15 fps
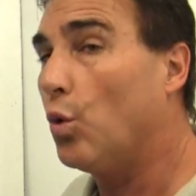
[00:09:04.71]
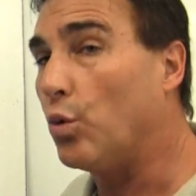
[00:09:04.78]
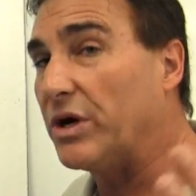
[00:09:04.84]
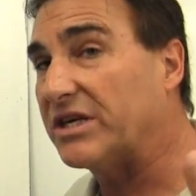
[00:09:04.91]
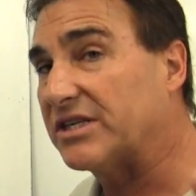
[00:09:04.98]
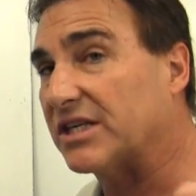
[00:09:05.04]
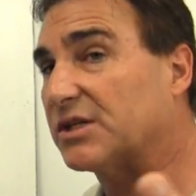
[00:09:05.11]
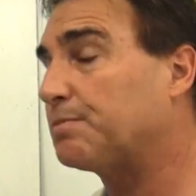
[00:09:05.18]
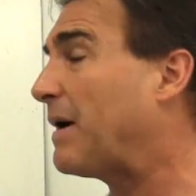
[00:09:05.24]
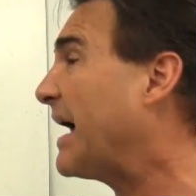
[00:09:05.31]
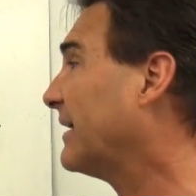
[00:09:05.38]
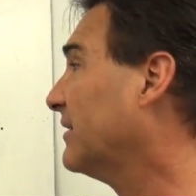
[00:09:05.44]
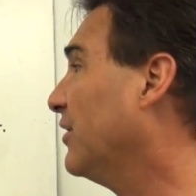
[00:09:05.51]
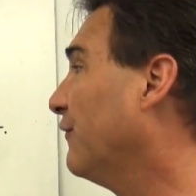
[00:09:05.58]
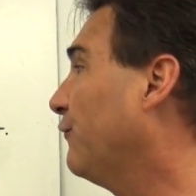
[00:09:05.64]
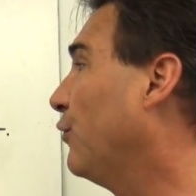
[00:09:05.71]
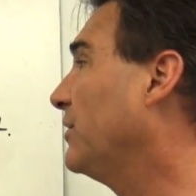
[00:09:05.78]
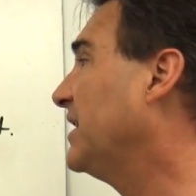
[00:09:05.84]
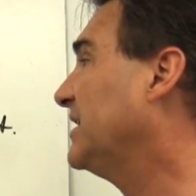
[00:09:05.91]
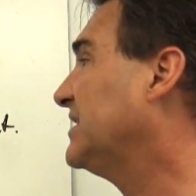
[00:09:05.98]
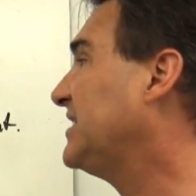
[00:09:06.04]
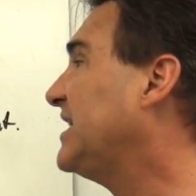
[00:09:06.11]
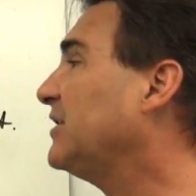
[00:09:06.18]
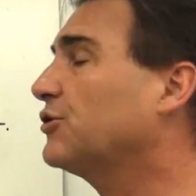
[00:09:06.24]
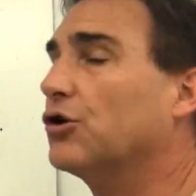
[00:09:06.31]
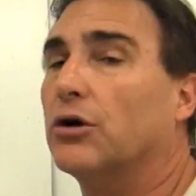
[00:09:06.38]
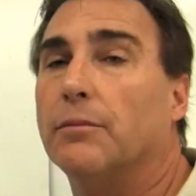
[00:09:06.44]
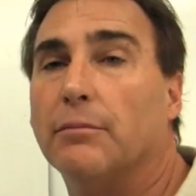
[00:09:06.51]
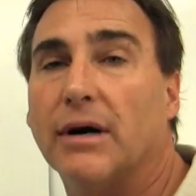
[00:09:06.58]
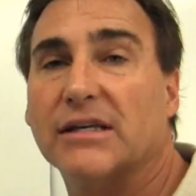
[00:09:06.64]
We suspect, therefore, that
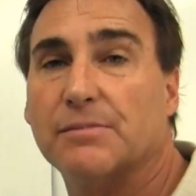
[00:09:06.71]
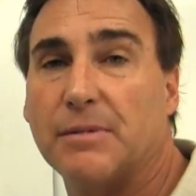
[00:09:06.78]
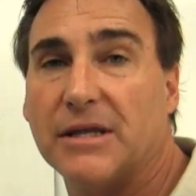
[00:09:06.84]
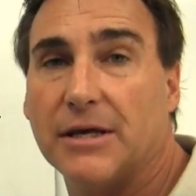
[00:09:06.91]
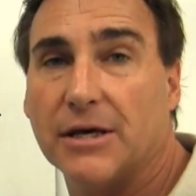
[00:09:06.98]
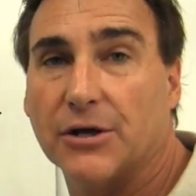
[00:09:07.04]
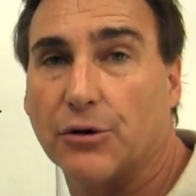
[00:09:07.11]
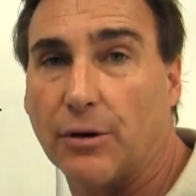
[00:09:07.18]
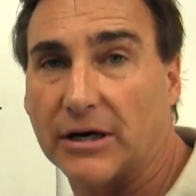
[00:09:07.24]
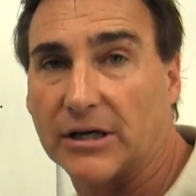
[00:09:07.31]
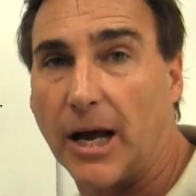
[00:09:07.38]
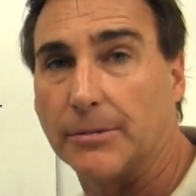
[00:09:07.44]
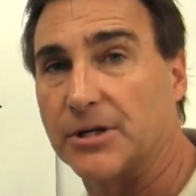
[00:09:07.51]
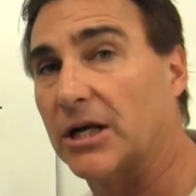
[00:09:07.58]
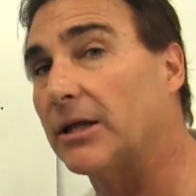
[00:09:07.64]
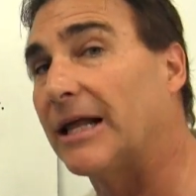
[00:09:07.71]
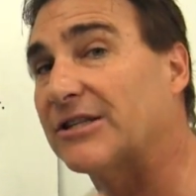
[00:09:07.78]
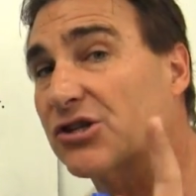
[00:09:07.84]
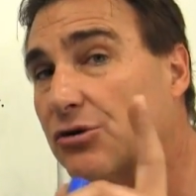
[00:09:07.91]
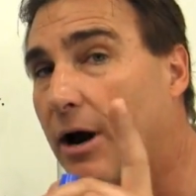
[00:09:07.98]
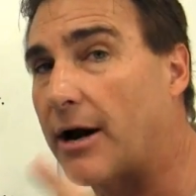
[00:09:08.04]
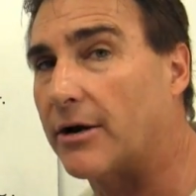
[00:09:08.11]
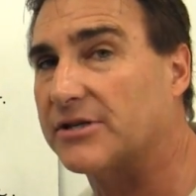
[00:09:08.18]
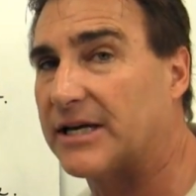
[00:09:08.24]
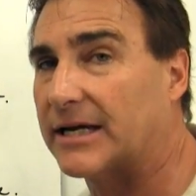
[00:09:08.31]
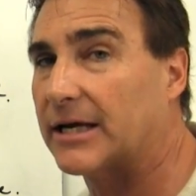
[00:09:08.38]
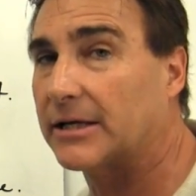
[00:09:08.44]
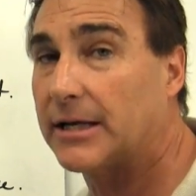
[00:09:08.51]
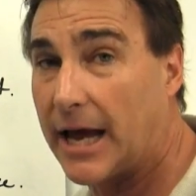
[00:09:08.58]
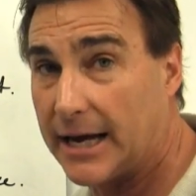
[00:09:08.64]
teacher must be the indirect object. Let's try our
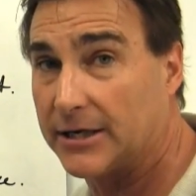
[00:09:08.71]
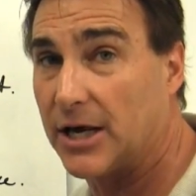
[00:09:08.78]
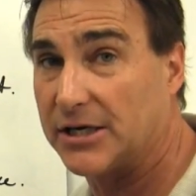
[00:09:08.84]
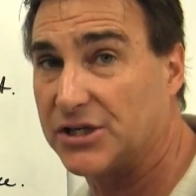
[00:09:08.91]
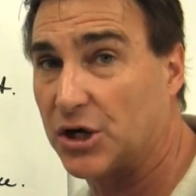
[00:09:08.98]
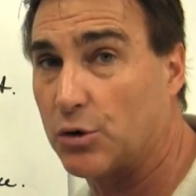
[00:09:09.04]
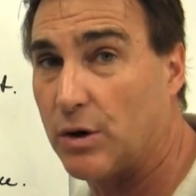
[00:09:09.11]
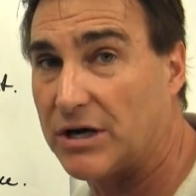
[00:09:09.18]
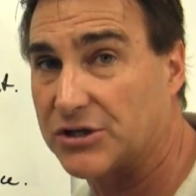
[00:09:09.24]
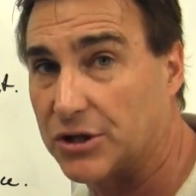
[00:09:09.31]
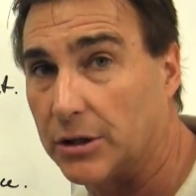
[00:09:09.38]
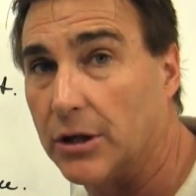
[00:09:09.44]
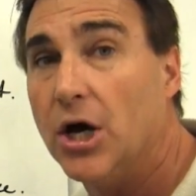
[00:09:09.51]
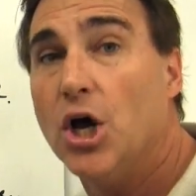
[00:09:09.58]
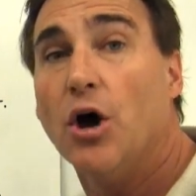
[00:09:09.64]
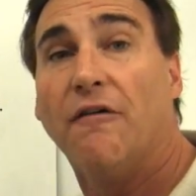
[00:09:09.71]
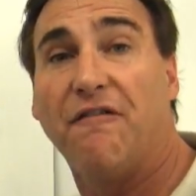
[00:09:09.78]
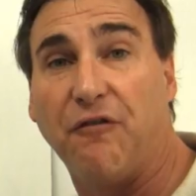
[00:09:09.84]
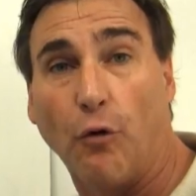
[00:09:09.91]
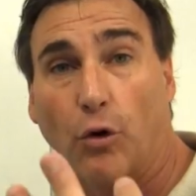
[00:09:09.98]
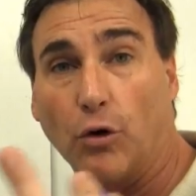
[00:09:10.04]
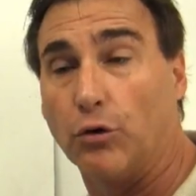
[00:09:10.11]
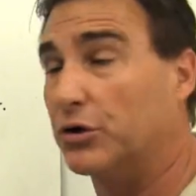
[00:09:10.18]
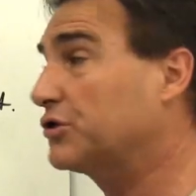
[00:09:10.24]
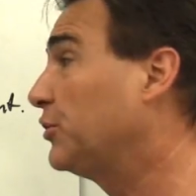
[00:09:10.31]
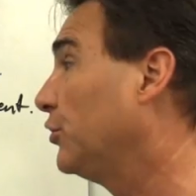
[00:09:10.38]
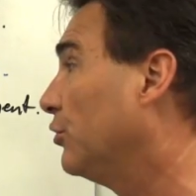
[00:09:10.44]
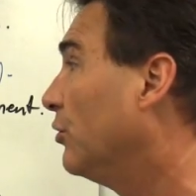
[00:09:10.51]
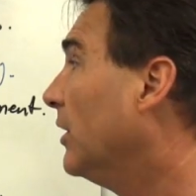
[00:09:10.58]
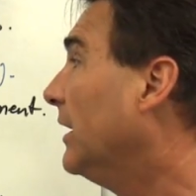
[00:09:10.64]
second diagnostic question. For or
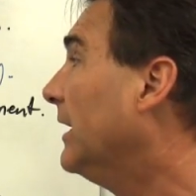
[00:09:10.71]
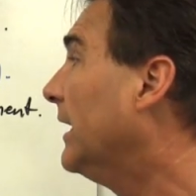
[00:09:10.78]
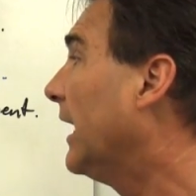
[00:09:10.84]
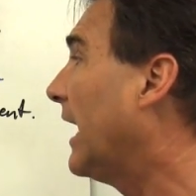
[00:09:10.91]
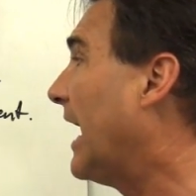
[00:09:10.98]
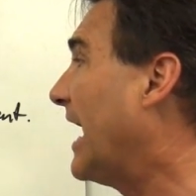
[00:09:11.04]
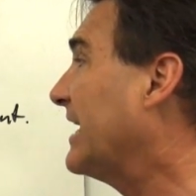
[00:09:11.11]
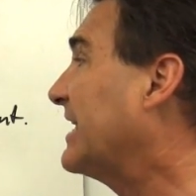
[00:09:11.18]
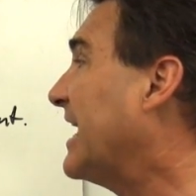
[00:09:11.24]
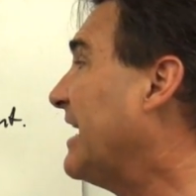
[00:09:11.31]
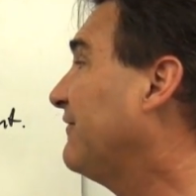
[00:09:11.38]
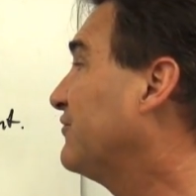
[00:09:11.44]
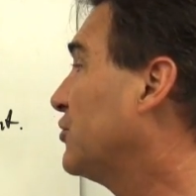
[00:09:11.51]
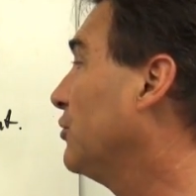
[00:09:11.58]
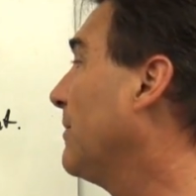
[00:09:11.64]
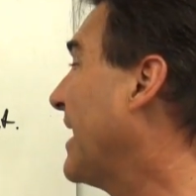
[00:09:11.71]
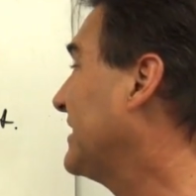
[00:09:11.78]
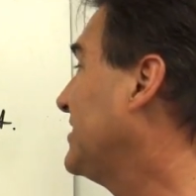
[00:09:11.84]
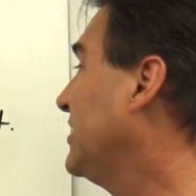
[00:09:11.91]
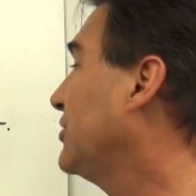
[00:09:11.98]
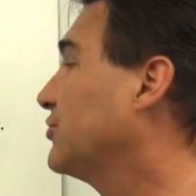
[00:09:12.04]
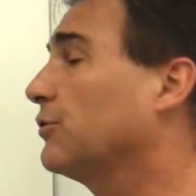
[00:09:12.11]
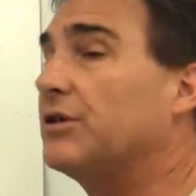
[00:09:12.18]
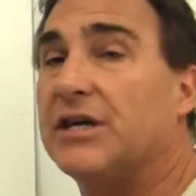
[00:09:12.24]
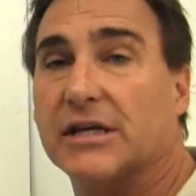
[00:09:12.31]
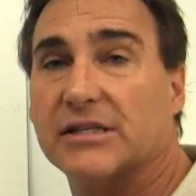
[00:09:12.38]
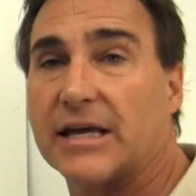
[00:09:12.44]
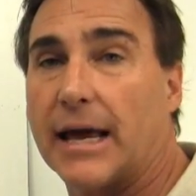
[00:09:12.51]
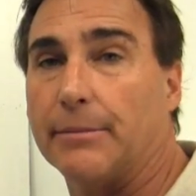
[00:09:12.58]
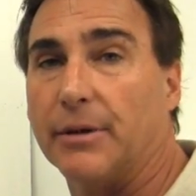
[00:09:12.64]
to. I gave to my teacher the
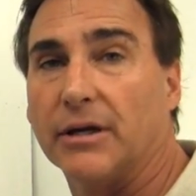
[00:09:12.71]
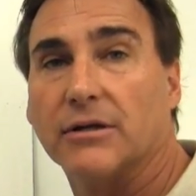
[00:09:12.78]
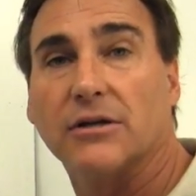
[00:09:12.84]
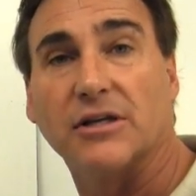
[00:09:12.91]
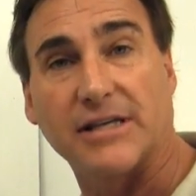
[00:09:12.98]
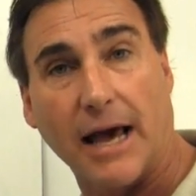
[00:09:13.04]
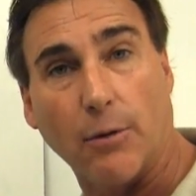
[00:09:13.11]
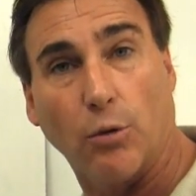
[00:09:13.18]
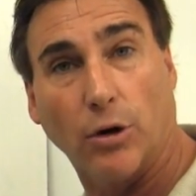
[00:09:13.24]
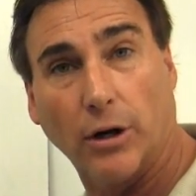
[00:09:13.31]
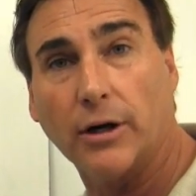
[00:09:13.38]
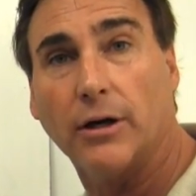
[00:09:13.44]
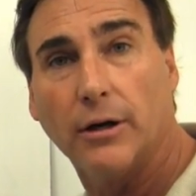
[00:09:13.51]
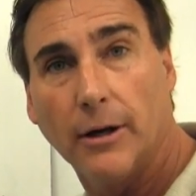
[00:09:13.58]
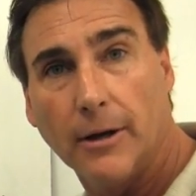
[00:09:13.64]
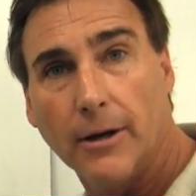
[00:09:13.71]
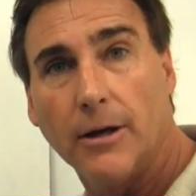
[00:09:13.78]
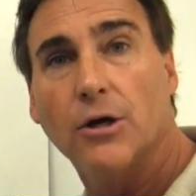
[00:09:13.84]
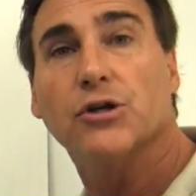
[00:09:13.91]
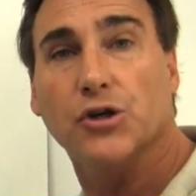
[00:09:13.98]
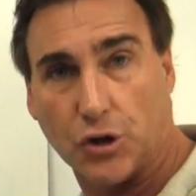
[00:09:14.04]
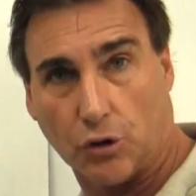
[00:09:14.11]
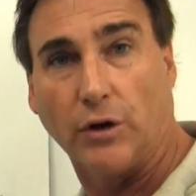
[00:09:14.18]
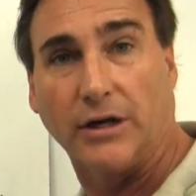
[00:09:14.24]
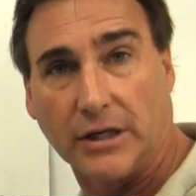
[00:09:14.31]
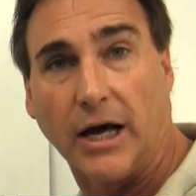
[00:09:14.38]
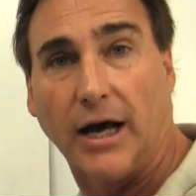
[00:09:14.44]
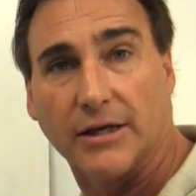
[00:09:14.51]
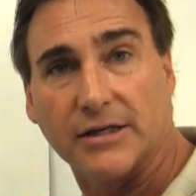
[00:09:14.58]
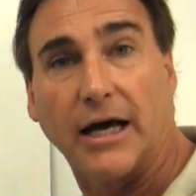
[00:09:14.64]
assignment. Does that work? Sure it
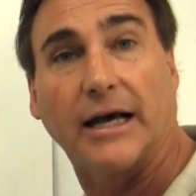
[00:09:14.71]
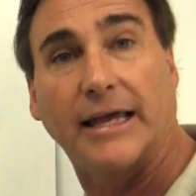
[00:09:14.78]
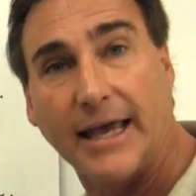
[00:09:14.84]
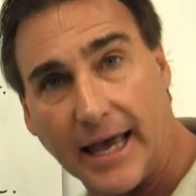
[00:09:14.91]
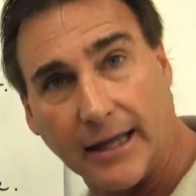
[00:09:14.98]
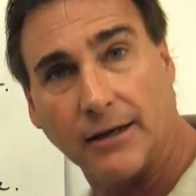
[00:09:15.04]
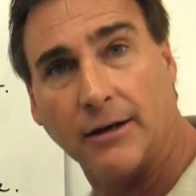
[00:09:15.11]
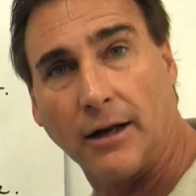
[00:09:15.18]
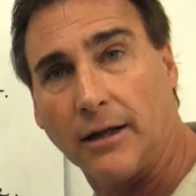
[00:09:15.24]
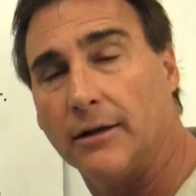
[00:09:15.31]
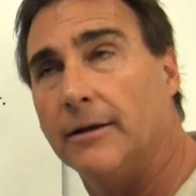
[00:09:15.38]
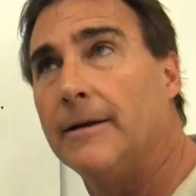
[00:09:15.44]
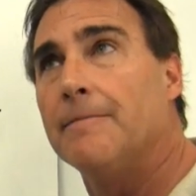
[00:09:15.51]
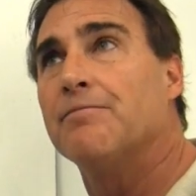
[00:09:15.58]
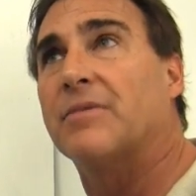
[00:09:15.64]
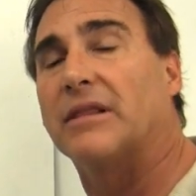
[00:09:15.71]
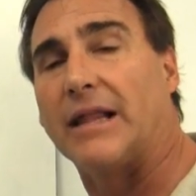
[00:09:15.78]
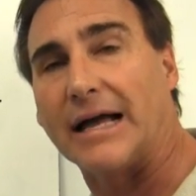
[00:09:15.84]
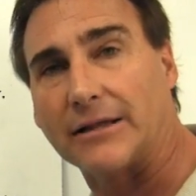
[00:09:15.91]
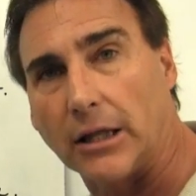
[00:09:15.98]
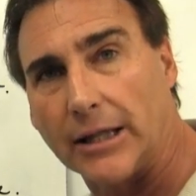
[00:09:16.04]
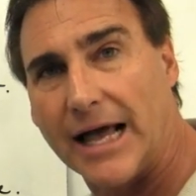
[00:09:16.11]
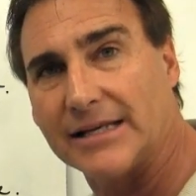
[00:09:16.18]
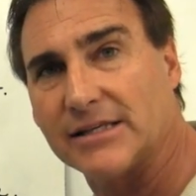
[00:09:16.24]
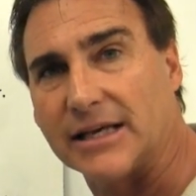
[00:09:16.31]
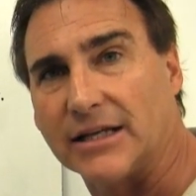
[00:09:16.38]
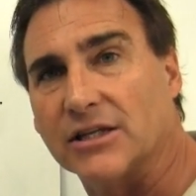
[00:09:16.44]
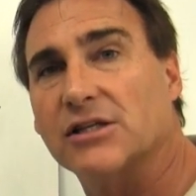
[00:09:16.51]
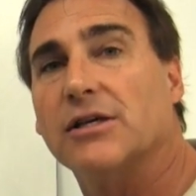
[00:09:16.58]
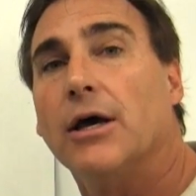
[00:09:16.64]
does. Again, like the last
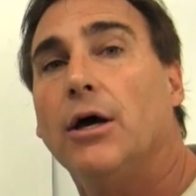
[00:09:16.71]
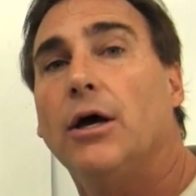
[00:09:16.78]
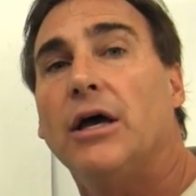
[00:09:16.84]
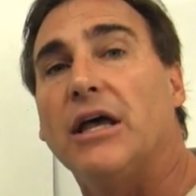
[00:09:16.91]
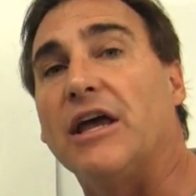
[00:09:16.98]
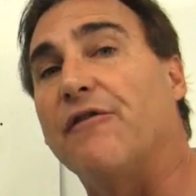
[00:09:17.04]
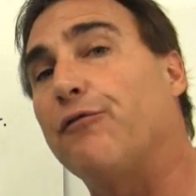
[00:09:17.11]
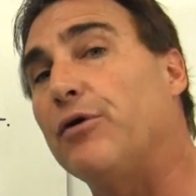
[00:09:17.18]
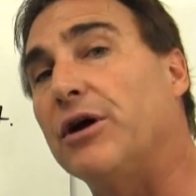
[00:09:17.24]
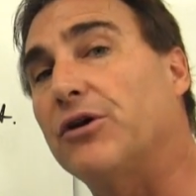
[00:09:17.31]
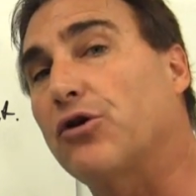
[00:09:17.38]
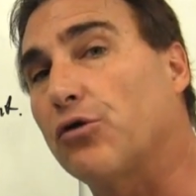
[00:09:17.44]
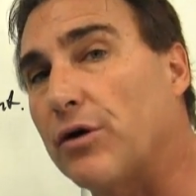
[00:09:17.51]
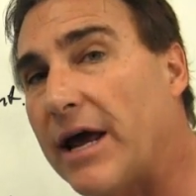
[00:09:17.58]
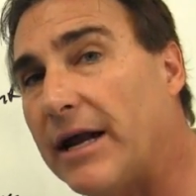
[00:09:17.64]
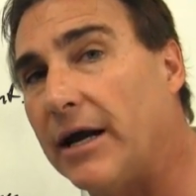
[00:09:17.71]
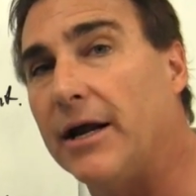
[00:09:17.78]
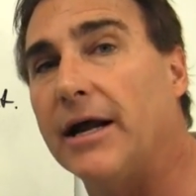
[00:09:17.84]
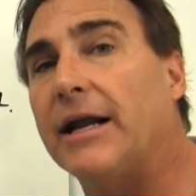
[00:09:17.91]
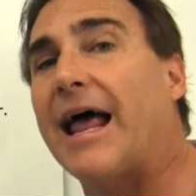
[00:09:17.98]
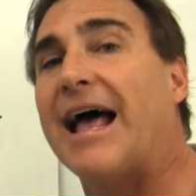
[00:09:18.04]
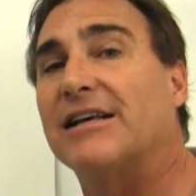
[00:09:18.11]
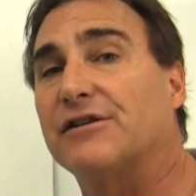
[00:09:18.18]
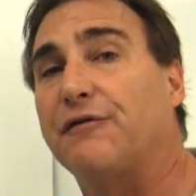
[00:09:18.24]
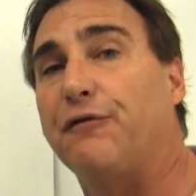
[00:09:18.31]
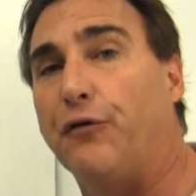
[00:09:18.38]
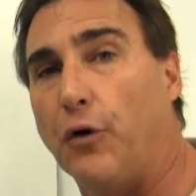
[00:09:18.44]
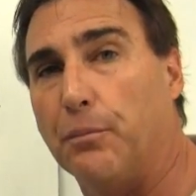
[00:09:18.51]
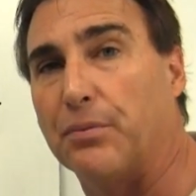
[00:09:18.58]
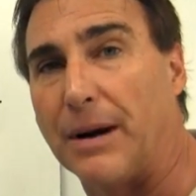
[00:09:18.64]
sentence, if we had created it as a
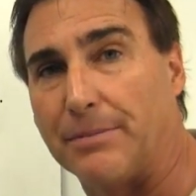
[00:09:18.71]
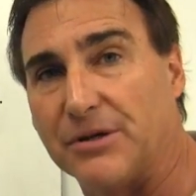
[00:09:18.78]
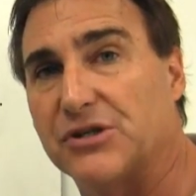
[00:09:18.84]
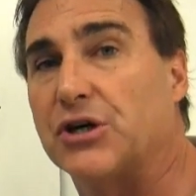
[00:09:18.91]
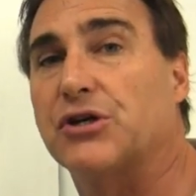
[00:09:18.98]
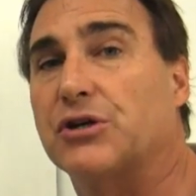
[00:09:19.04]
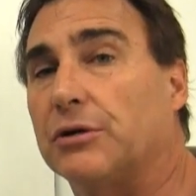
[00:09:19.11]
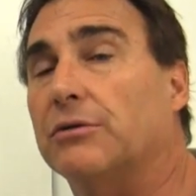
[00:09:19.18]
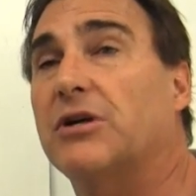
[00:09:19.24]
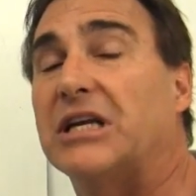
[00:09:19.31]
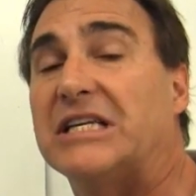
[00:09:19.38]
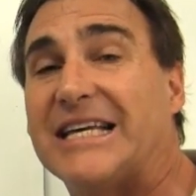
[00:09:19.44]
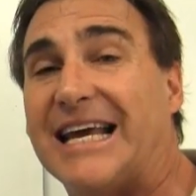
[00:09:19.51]
full preposition,